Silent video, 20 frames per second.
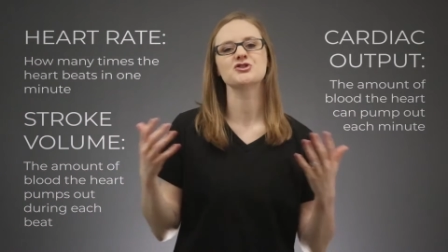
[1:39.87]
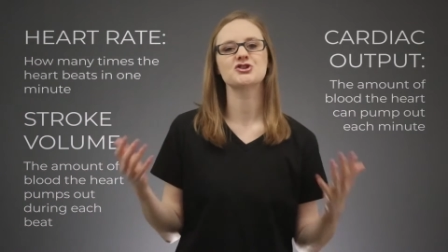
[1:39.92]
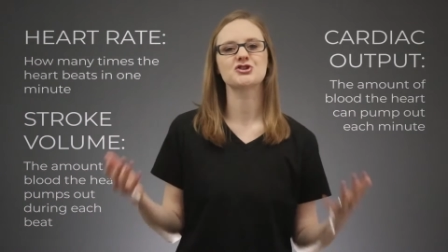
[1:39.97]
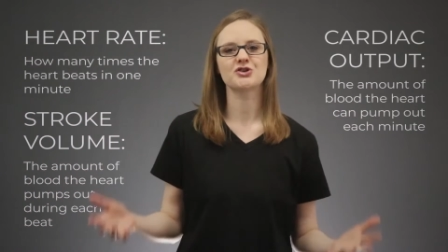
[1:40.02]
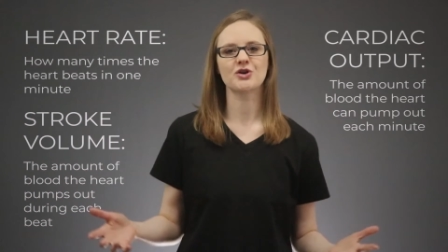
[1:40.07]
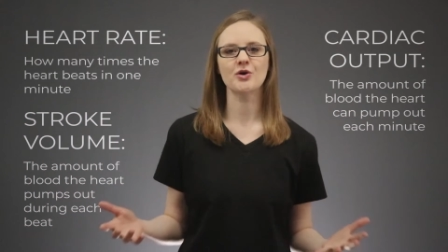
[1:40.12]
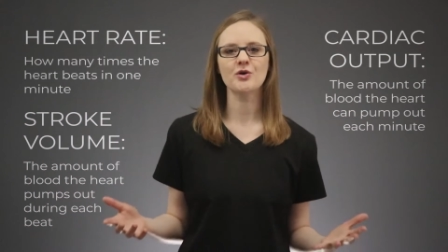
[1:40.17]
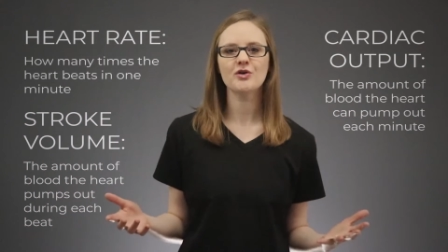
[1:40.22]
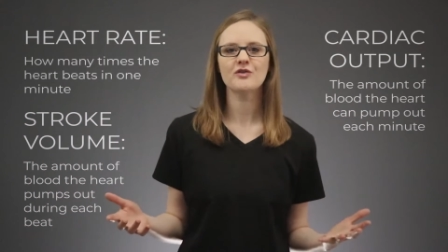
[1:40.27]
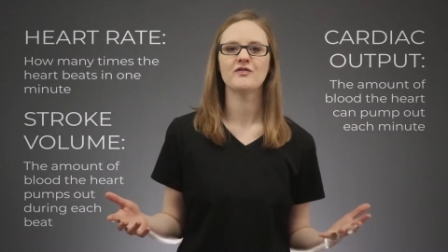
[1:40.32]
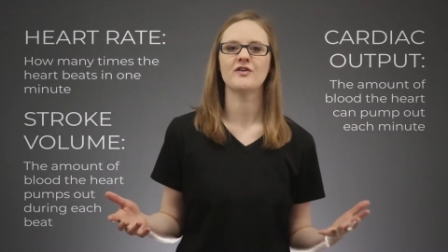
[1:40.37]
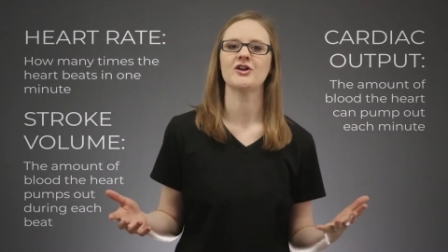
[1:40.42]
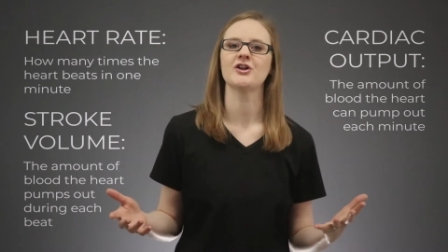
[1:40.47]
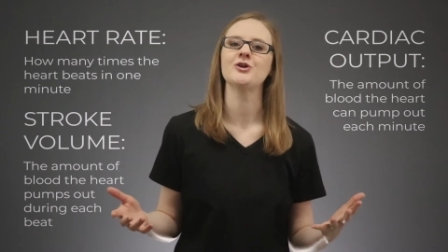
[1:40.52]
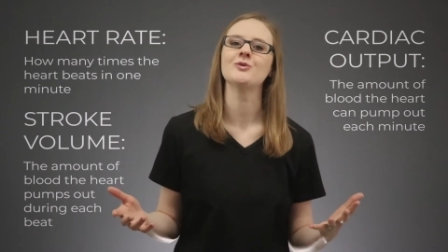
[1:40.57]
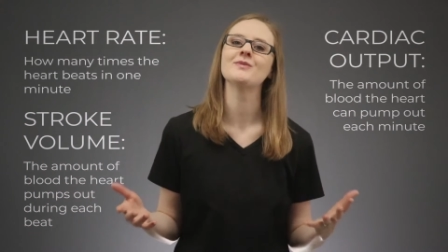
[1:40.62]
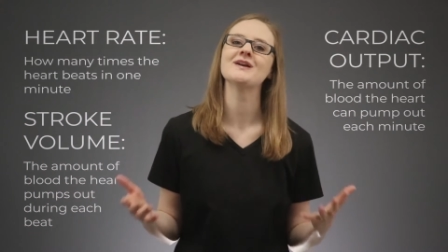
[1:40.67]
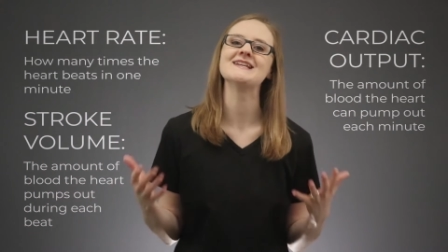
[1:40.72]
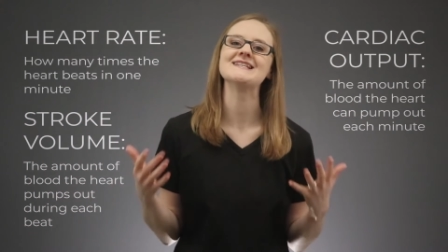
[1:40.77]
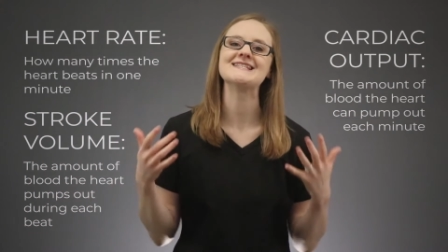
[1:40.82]
Stroke
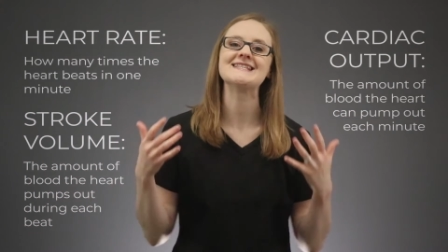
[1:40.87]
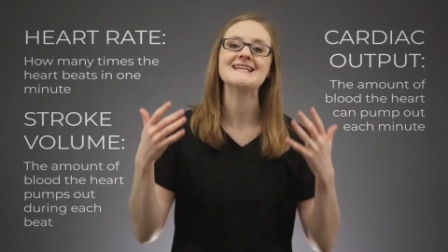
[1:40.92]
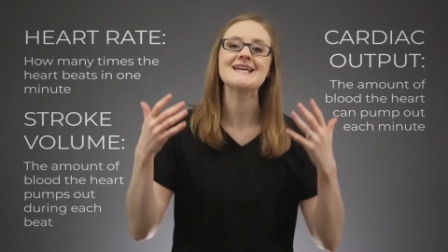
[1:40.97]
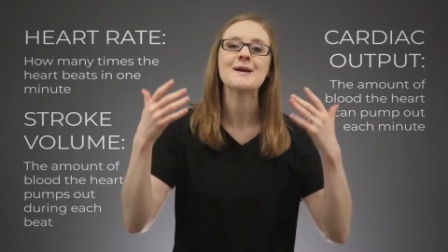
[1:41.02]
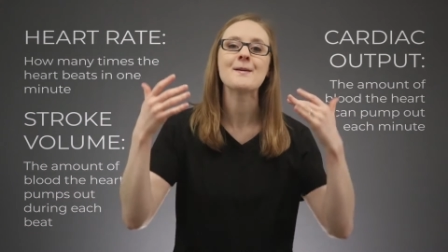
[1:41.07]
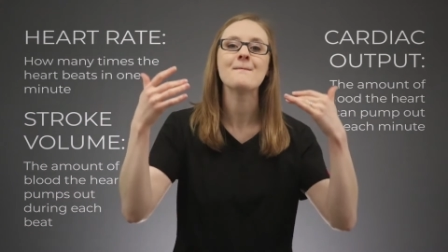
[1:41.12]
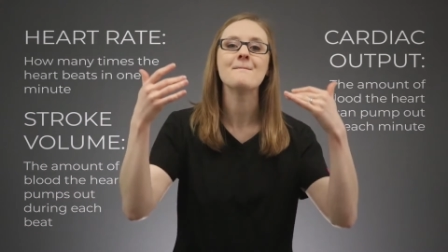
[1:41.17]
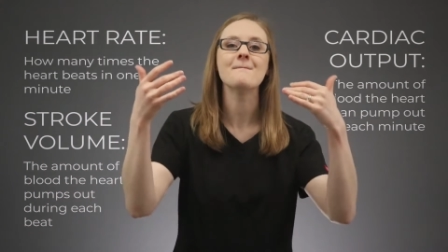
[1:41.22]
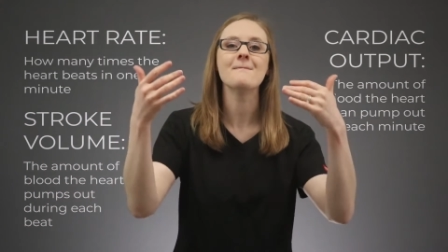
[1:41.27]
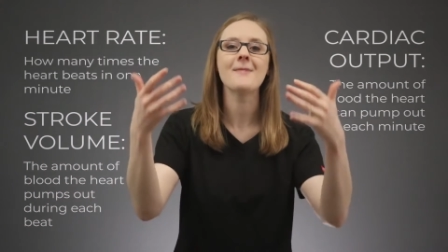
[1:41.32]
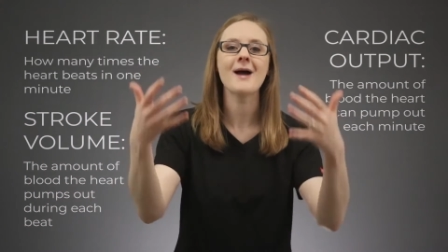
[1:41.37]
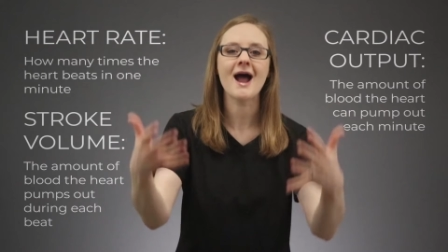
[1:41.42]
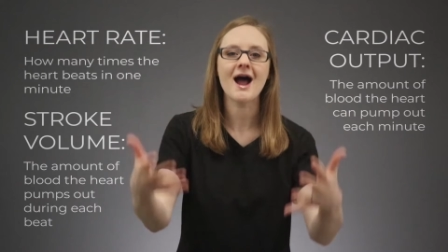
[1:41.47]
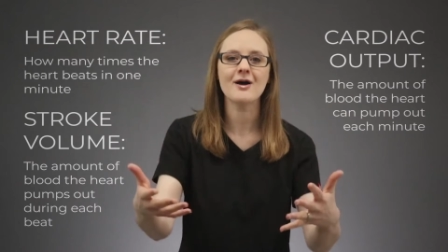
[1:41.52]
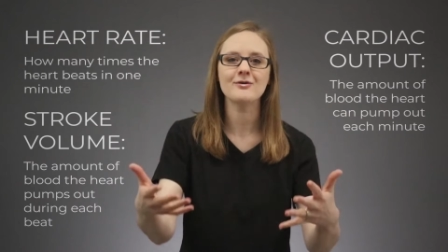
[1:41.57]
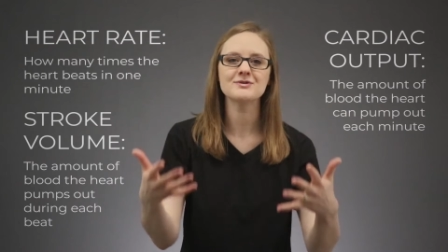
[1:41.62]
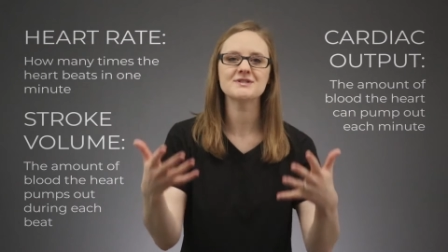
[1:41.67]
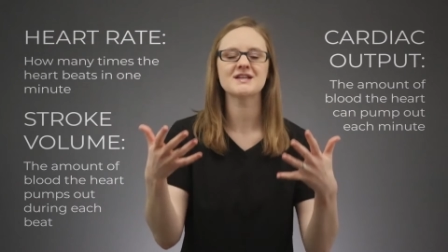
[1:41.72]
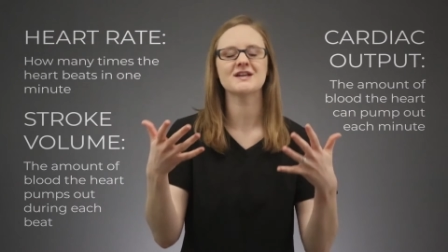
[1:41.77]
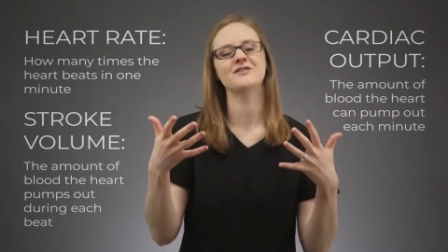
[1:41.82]
volume is the
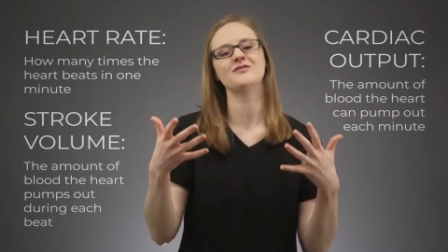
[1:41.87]
amount